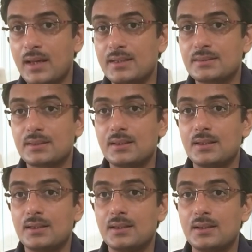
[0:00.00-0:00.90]
is
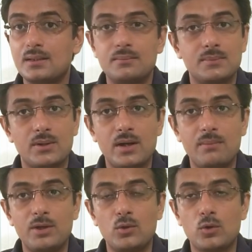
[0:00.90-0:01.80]
a
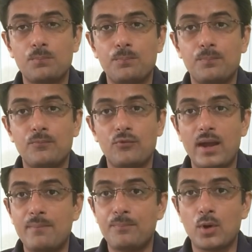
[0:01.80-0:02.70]
Redmi Note
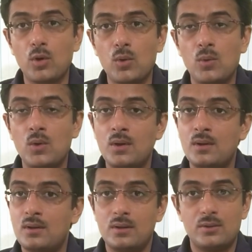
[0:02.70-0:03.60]
5 Pro.
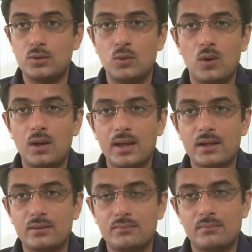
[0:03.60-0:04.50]
You all
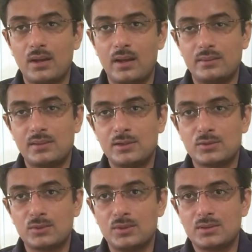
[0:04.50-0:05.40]
are, I think
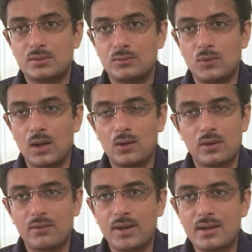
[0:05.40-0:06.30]
so, you all
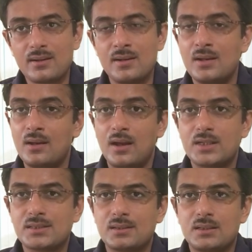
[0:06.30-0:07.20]
are aware.
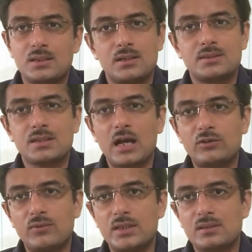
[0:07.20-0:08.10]
It
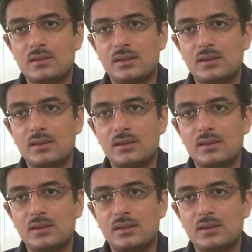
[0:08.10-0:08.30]
starts with